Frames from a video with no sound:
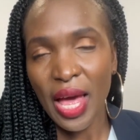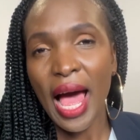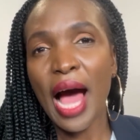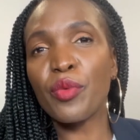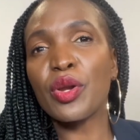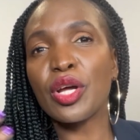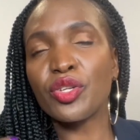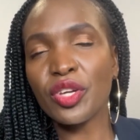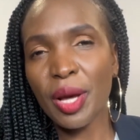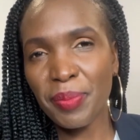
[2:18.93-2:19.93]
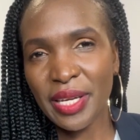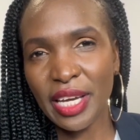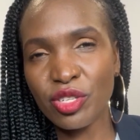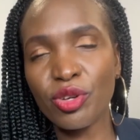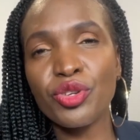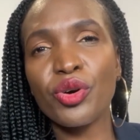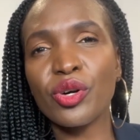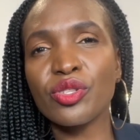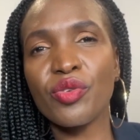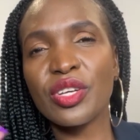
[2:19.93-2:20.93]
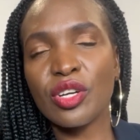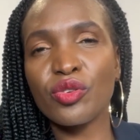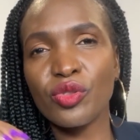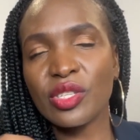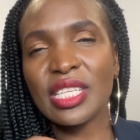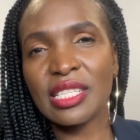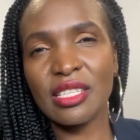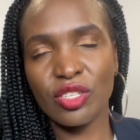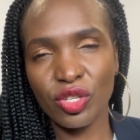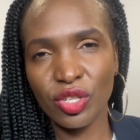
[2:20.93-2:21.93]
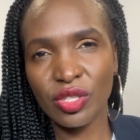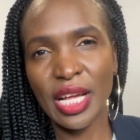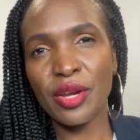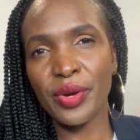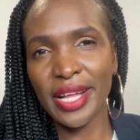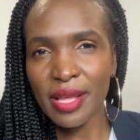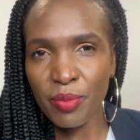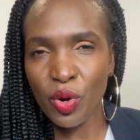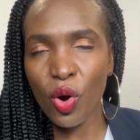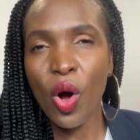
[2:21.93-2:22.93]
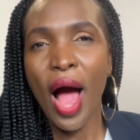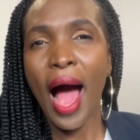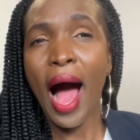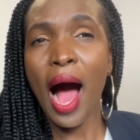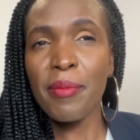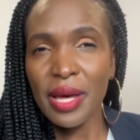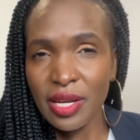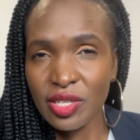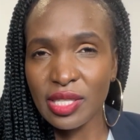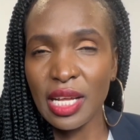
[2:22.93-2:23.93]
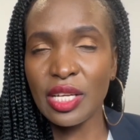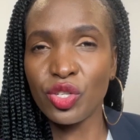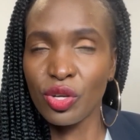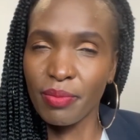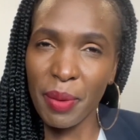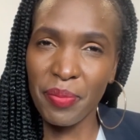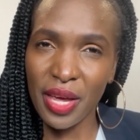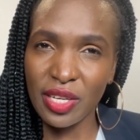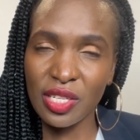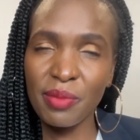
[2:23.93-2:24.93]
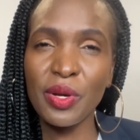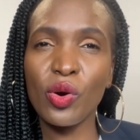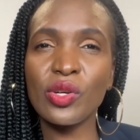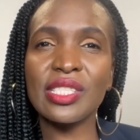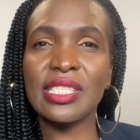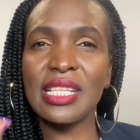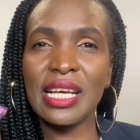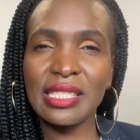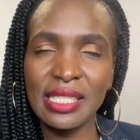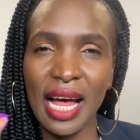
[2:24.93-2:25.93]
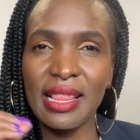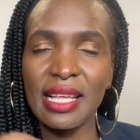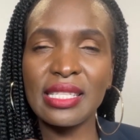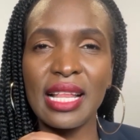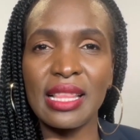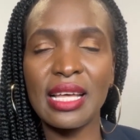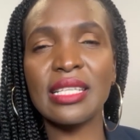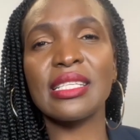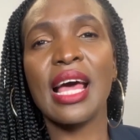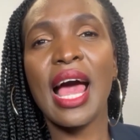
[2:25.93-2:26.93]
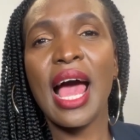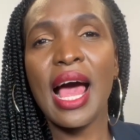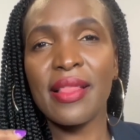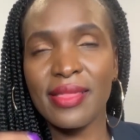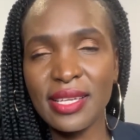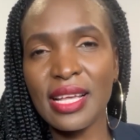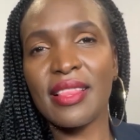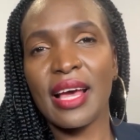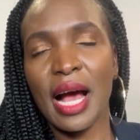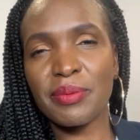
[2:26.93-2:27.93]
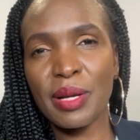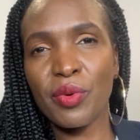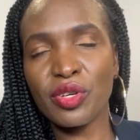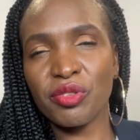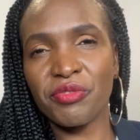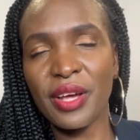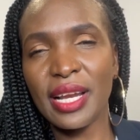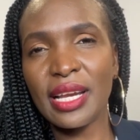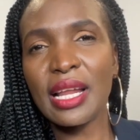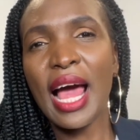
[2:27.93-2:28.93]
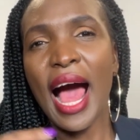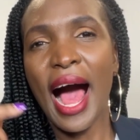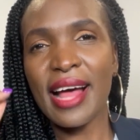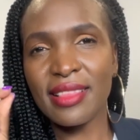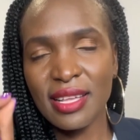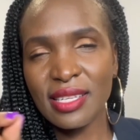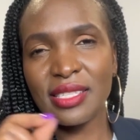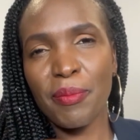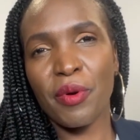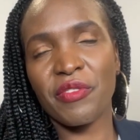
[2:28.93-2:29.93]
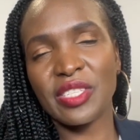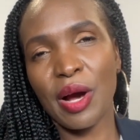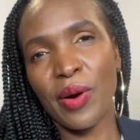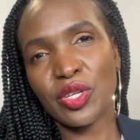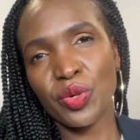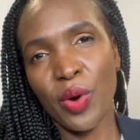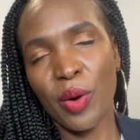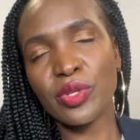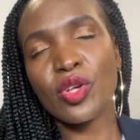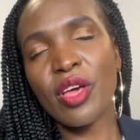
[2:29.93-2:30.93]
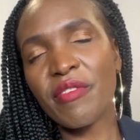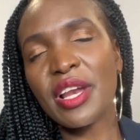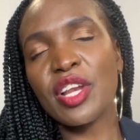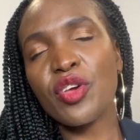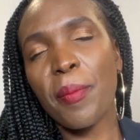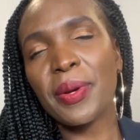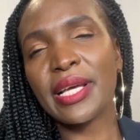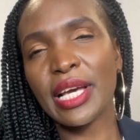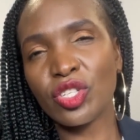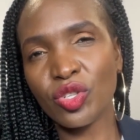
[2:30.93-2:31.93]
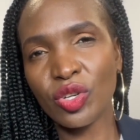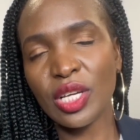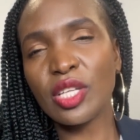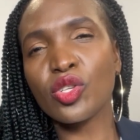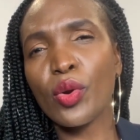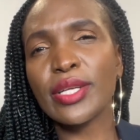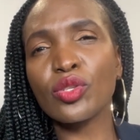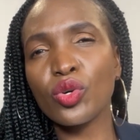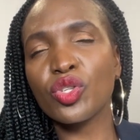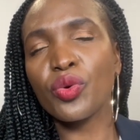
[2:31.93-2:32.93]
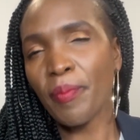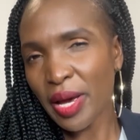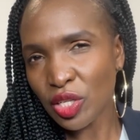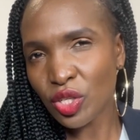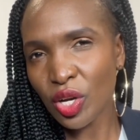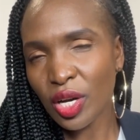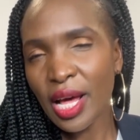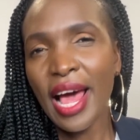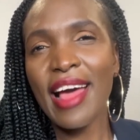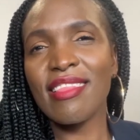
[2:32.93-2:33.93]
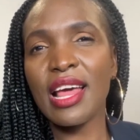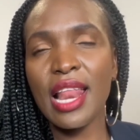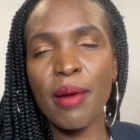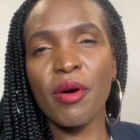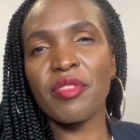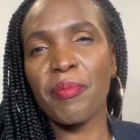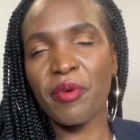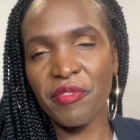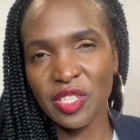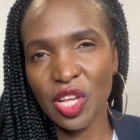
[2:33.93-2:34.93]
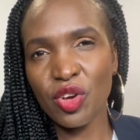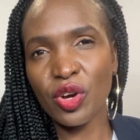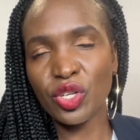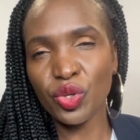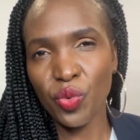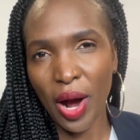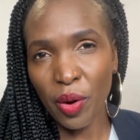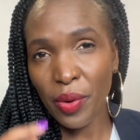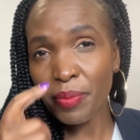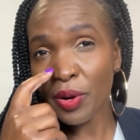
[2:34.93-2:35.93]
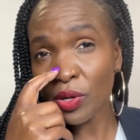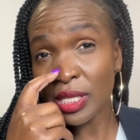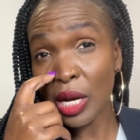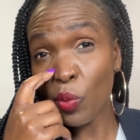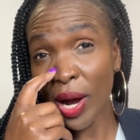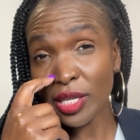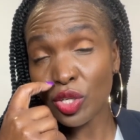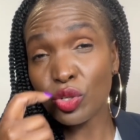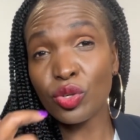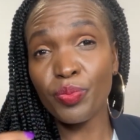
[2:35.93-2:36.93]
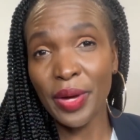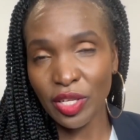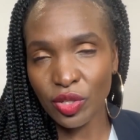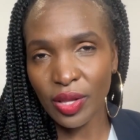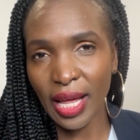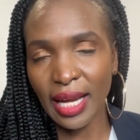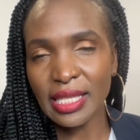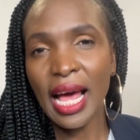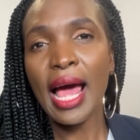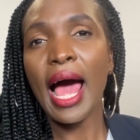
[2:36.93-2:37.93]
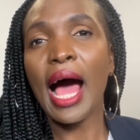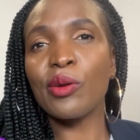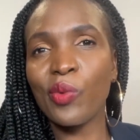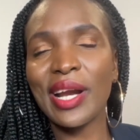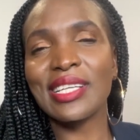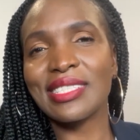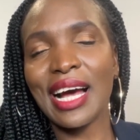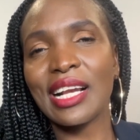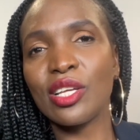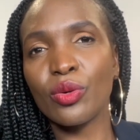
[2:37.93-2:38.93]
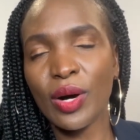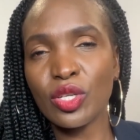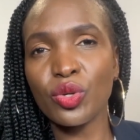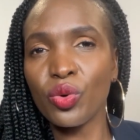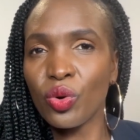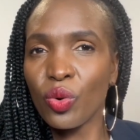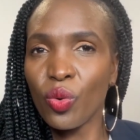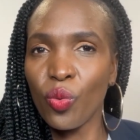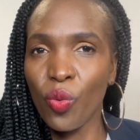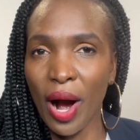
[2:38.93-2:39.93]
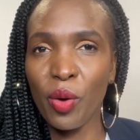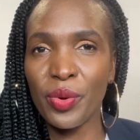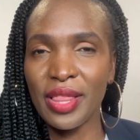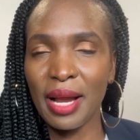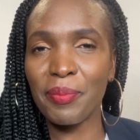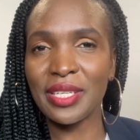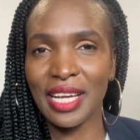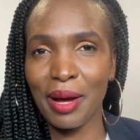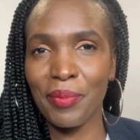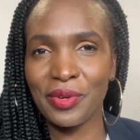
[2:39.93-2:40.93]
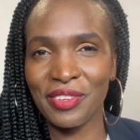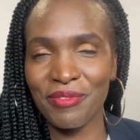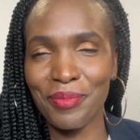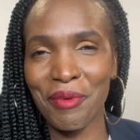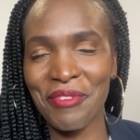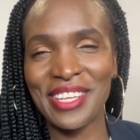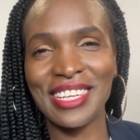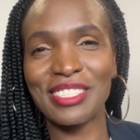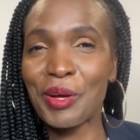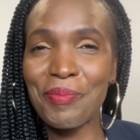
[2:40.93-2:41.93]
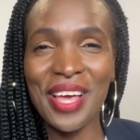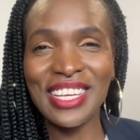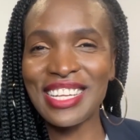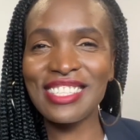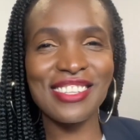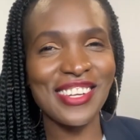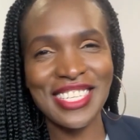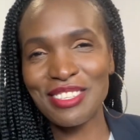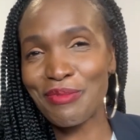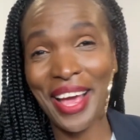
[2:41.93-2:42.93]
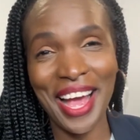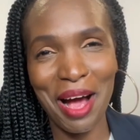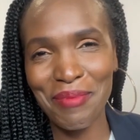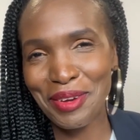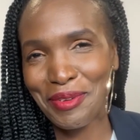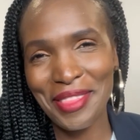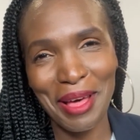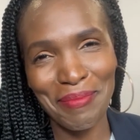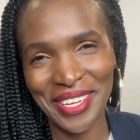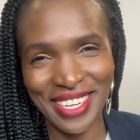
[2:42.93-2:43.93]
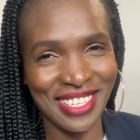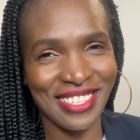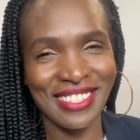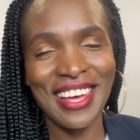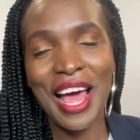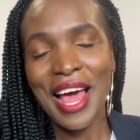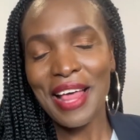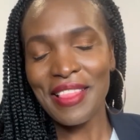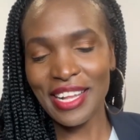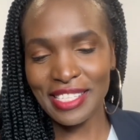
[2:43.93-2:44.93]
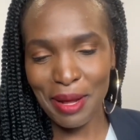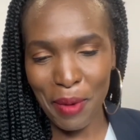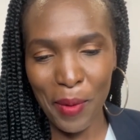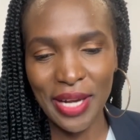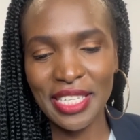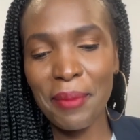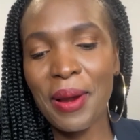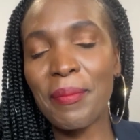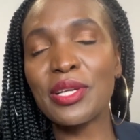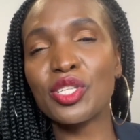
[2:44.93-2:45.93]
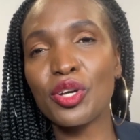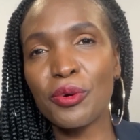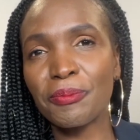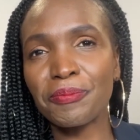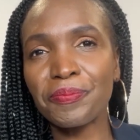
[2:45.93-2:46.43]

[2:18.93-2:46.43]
And when you're doing your application, you also reach out to those institutions and you let them know, I'm interested in doing my PhD because this and this and this, these are the gaps I'm going to fill in, and this is the professor I want to work with. So even in your application, it's always good to mention the name of the professor you're going to work with, because they'll want you to mention that and what exactly you want to work with that particular professor. So PhD is not just waking up and doing the application. That's number one. Tip number two,